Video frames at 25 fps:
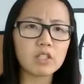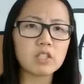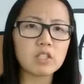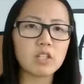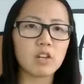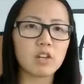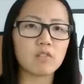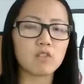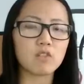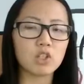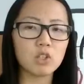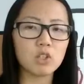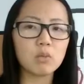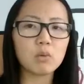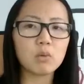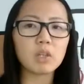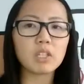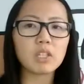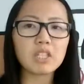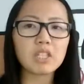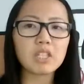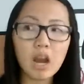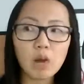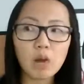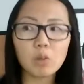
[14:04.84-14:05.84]
stuff too?
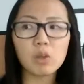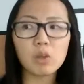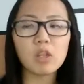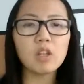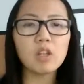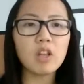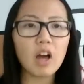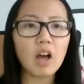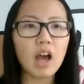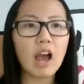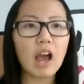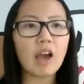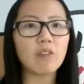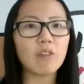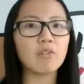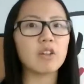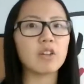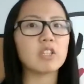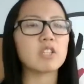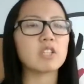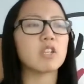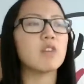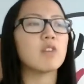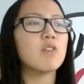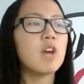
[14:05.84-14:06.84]
Like, yeah, we have
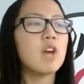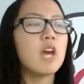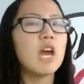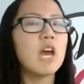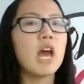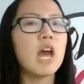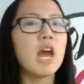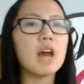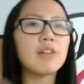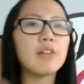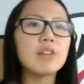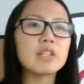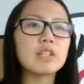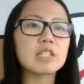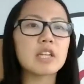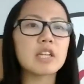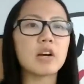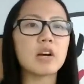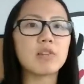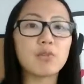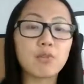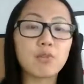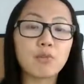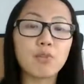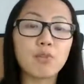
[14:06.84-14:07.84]
face stuff. And then
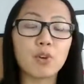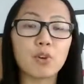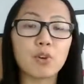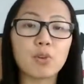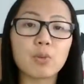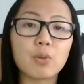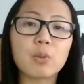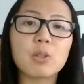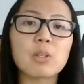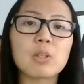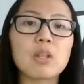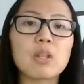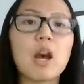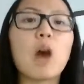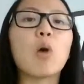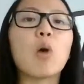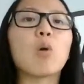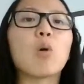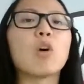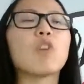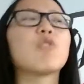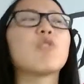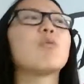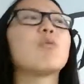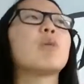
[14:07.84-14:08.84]
delve further into that.
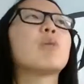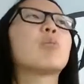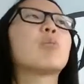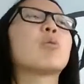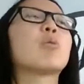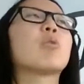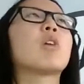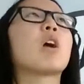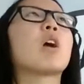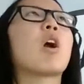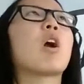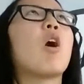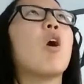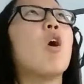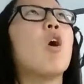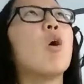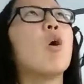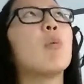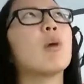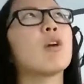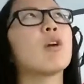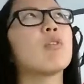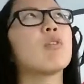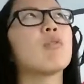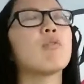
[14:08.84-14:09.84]
Or if people are like, oh,
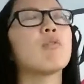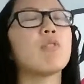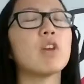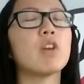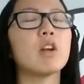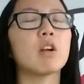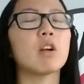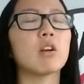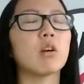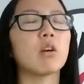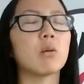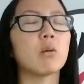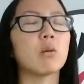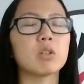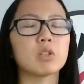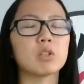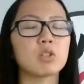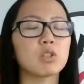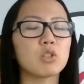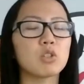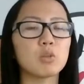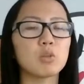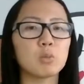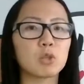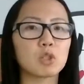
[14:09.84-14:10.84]
my feet are
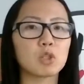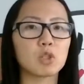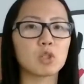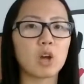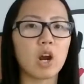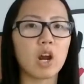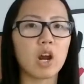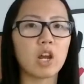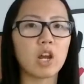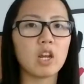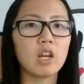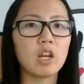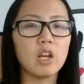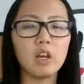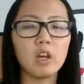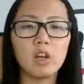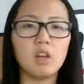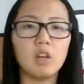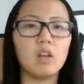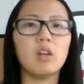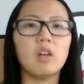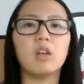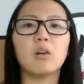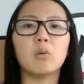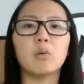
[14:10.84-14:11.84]
always super dry,
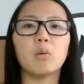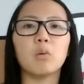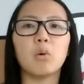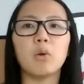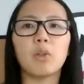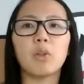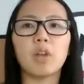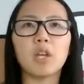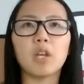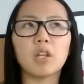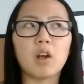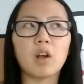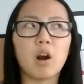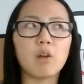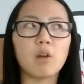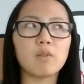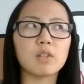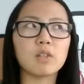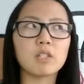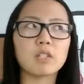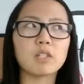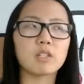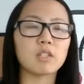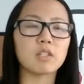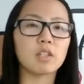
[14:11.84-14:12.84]
well, then
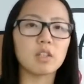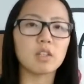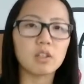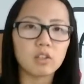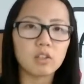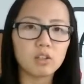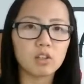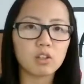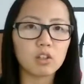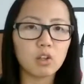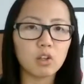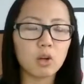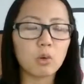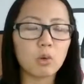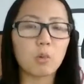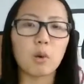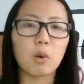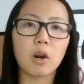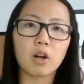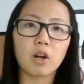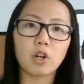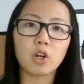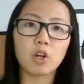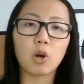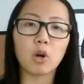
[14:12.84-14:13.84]
obviously you know
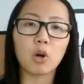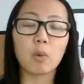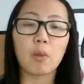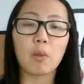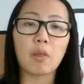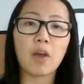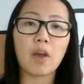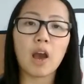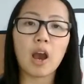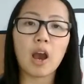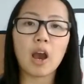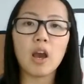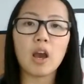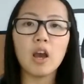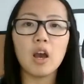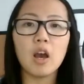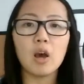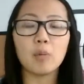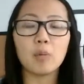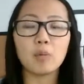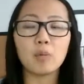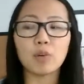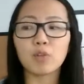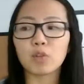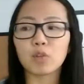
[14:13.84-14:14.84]
where to go with that.
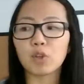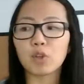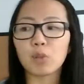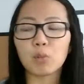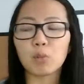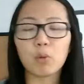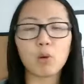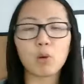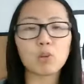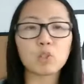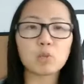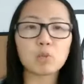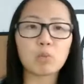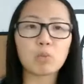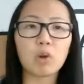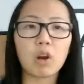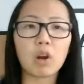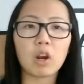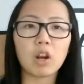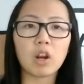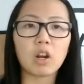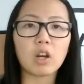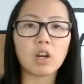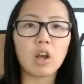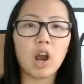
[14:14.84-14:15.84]
But for the most
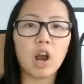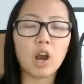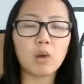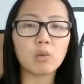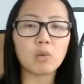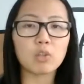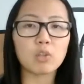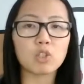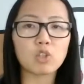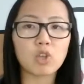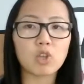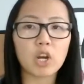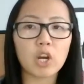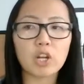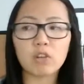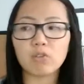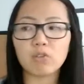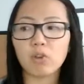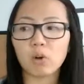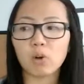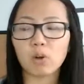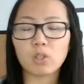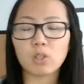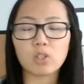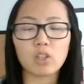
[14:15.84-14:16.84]
part, I always try to
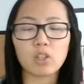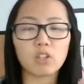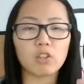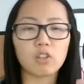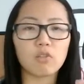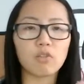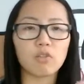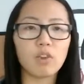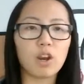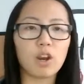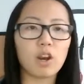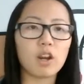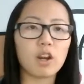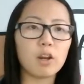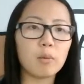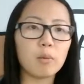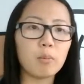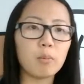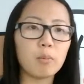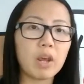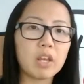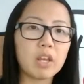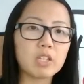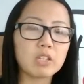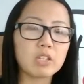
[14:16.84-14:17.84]
focus on the very
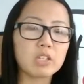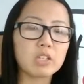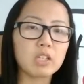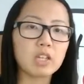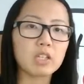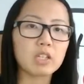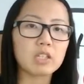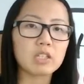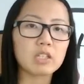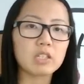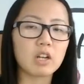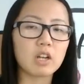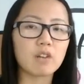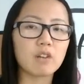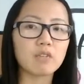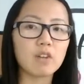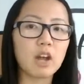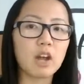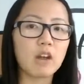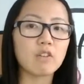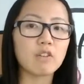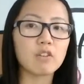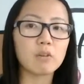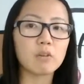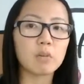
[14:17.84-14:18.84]
basic stuff
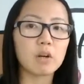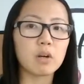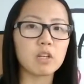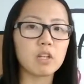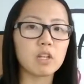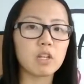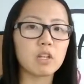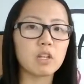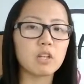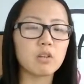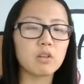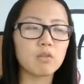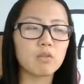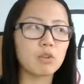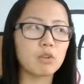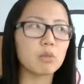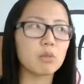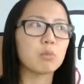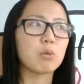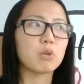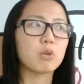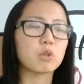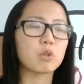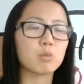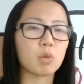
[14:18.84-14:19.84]
that everybody, for the
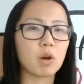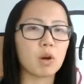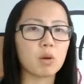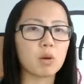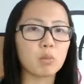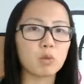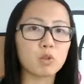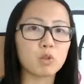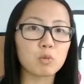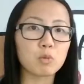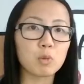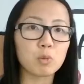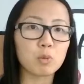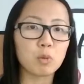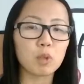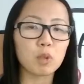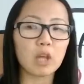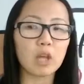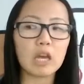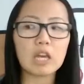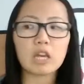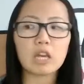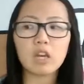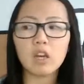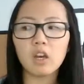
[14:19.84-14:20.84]
most part, most people
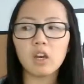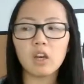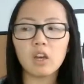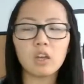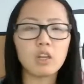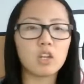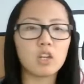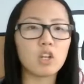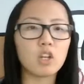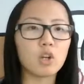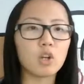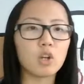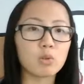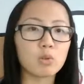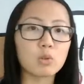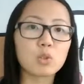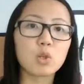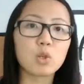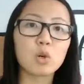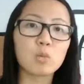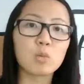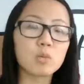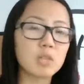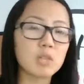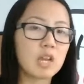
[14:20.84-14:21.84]
like. The
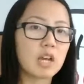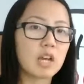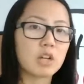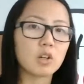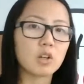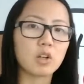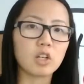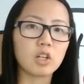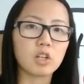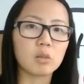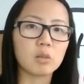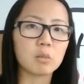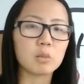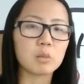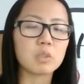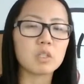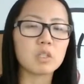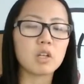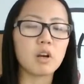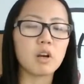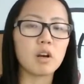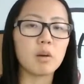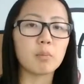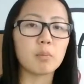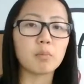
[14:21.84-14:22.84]
soaps, the hand creams,
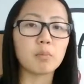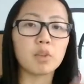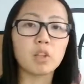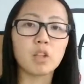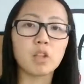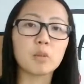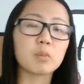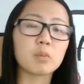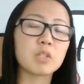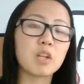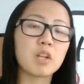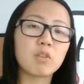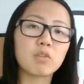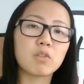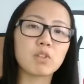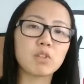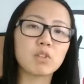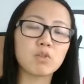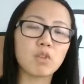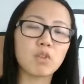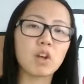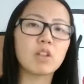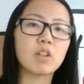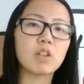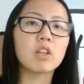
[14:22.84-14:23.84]
the lip stuff
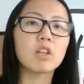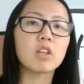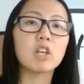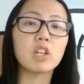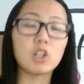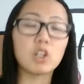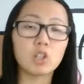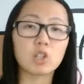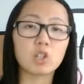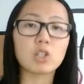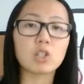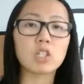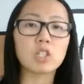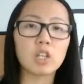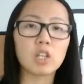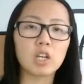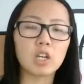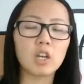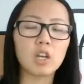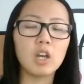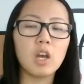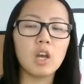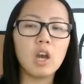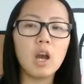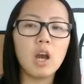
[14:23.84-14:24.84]
is fun, the healer stick.
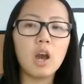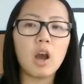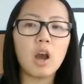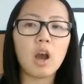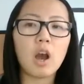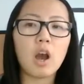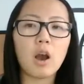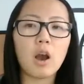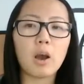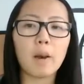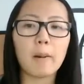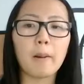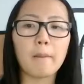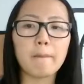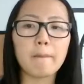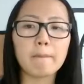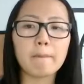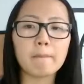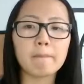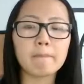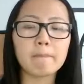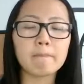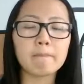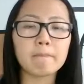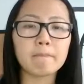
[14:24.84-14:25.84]
But
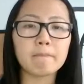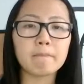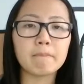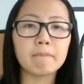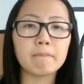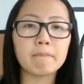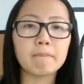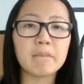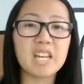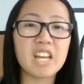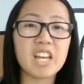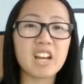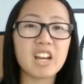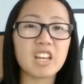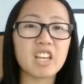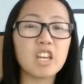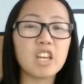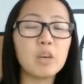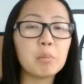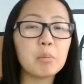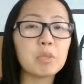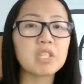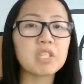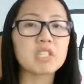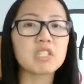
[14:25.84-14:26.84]
yeah,
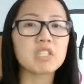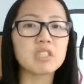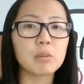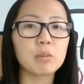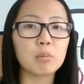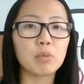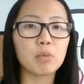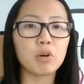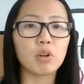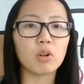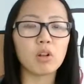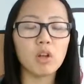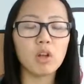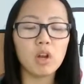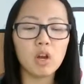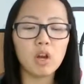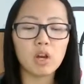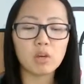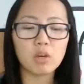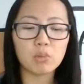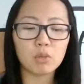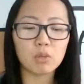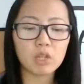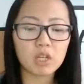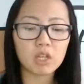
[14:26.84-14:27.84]
keep it simple,
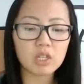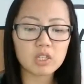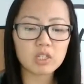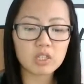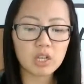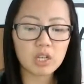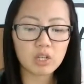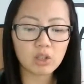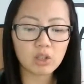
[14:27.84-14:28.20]
because